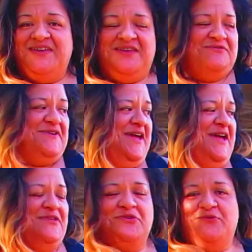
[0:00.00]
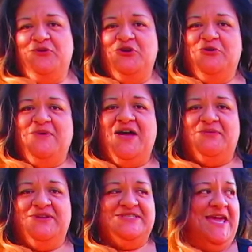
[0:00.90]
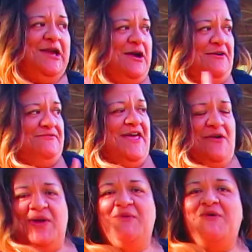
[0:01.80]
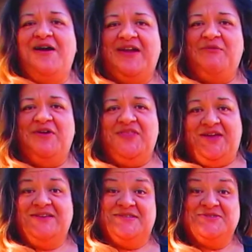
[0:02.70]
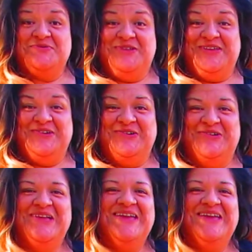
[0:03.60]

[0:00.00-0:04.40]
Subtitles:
and if I had the room, I would take off that way walking with it because it's really cool.